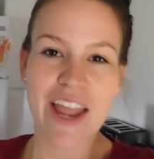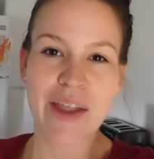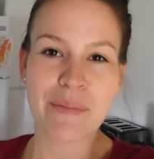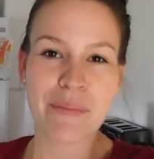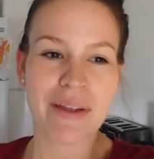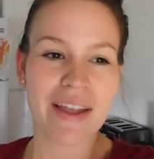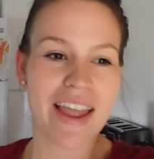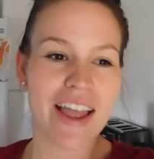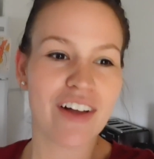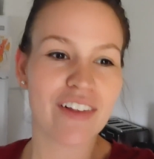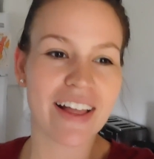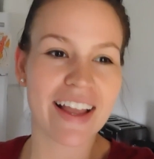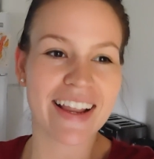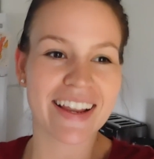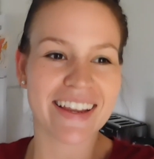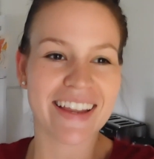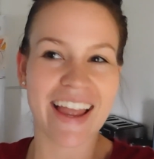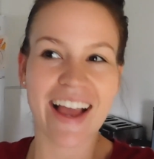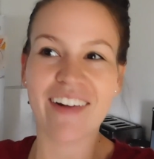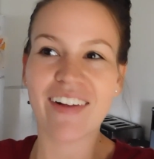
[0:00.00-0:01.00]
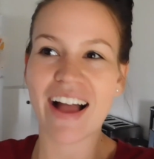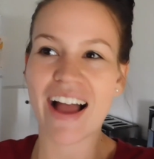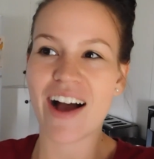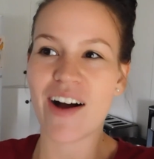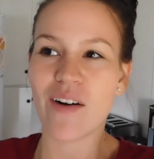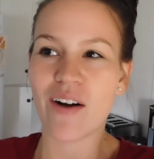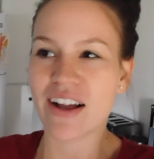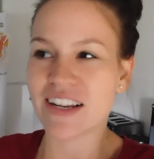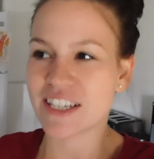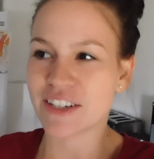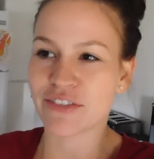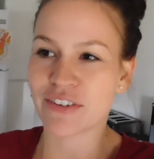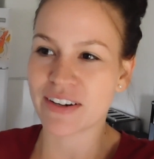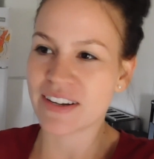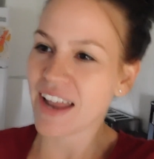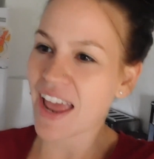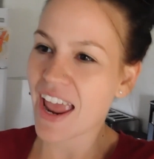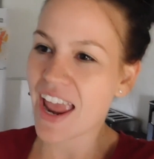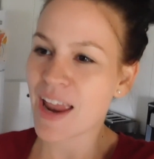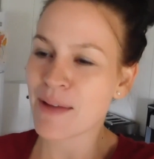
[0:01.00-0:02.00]
he'll, he'll like yell out a
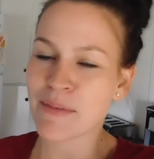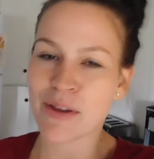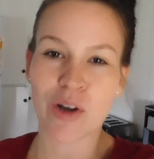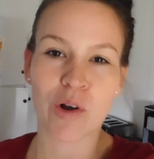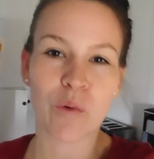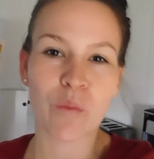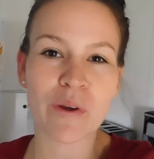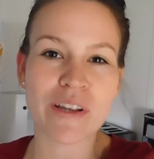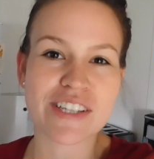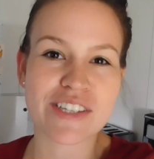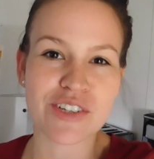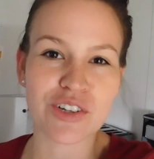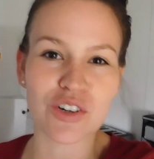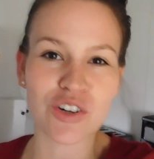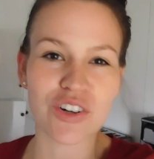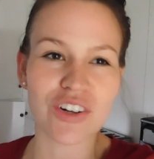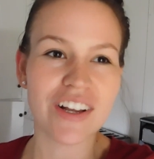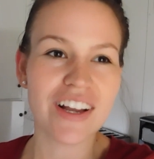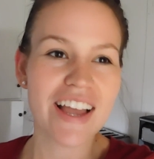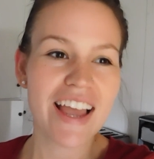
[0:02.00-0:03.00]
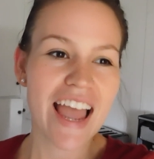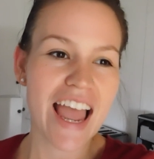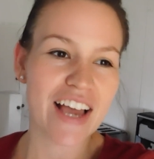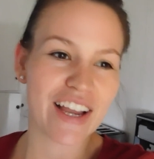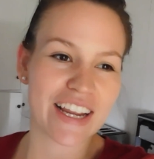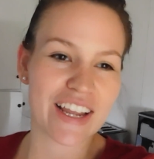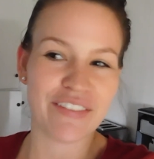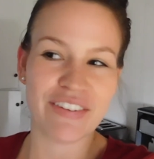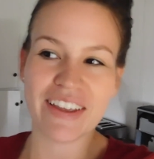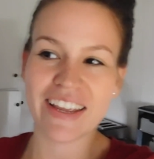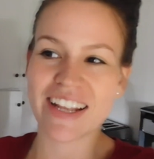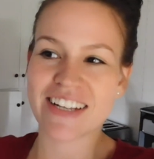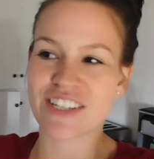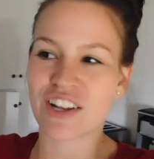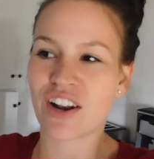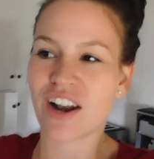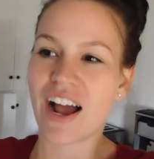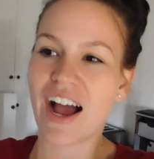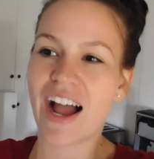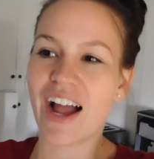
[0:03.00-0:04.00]
different name. He'll whistle. Like if he gets
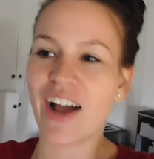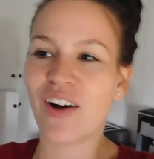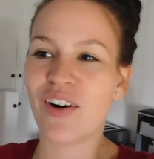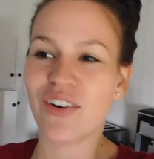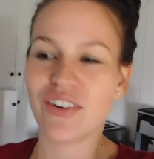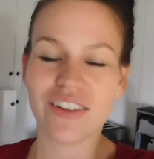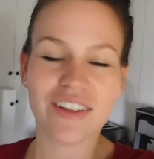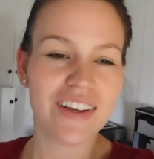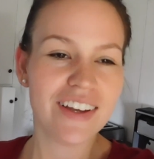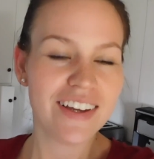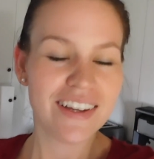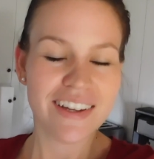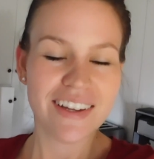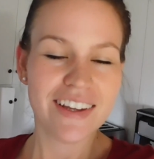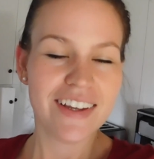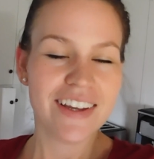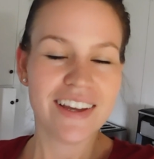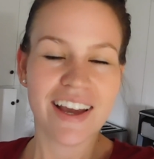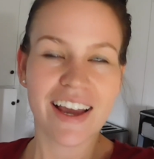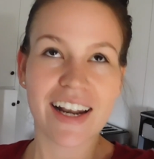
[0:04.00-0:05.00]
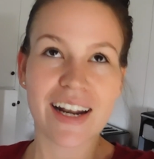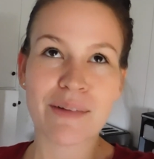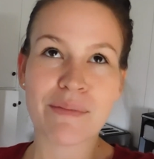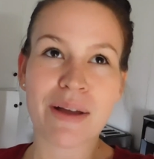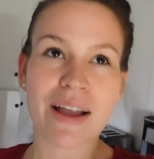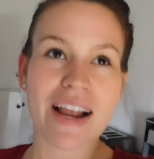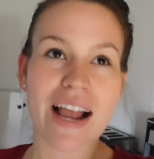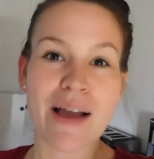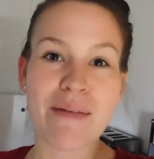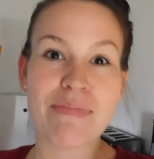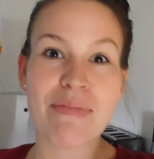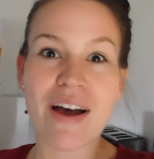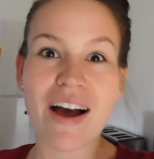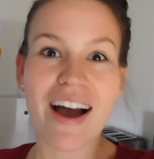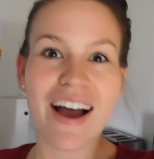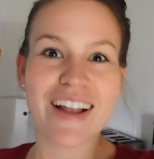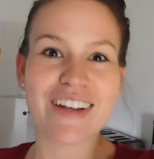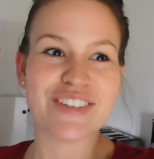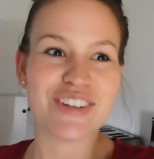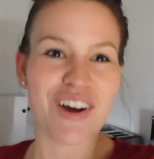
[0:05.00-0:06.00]
on the aisle, and I'm like, I'm
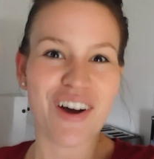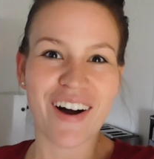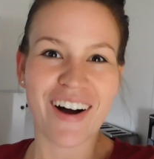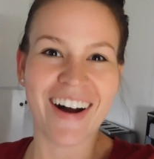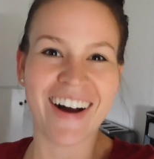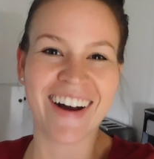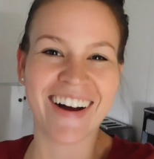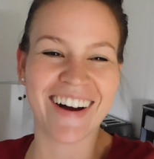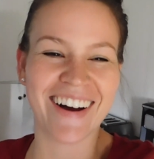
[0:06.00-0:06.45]
not a doll.